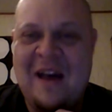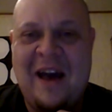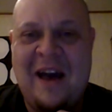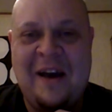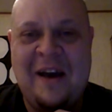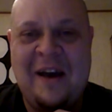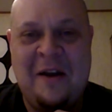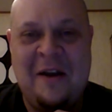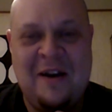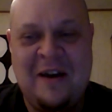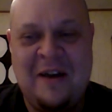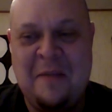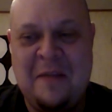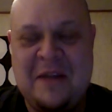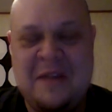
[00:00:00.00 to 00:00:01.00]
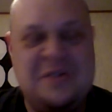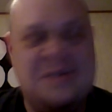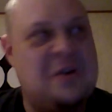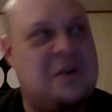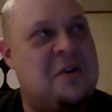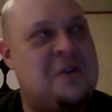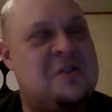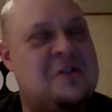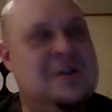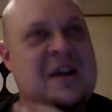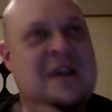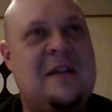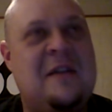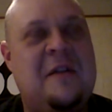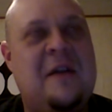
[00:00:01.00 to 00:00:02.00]
I gotta gotta mention on your
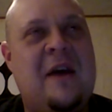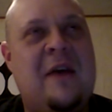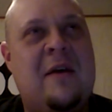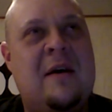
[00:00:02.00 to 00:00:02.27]
channel there.